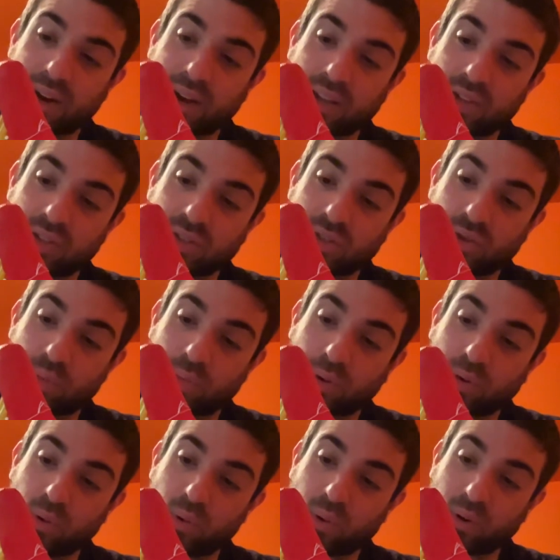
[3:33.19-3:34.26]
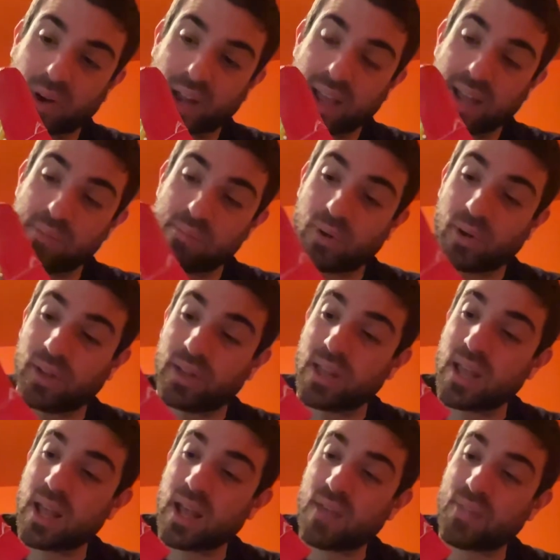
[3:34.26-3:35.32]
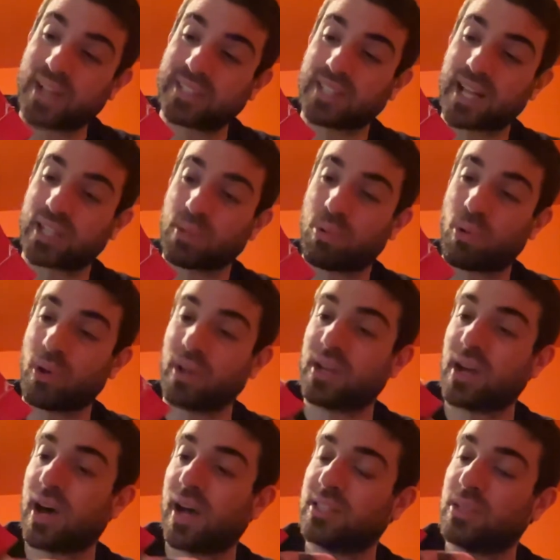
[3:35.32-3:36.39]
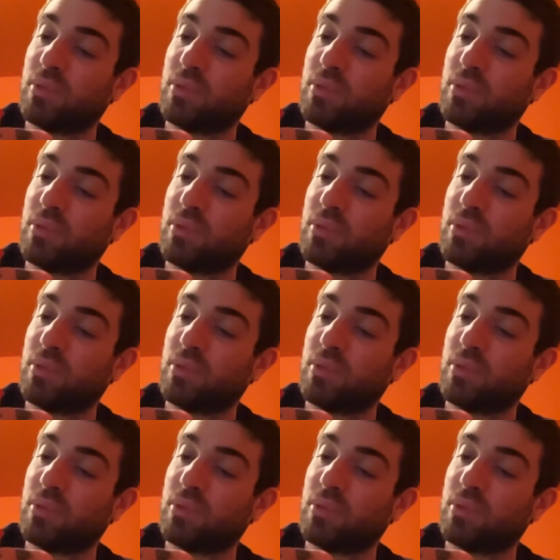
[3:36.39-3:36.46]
I could just super glue her hand, but that's not the point, guys.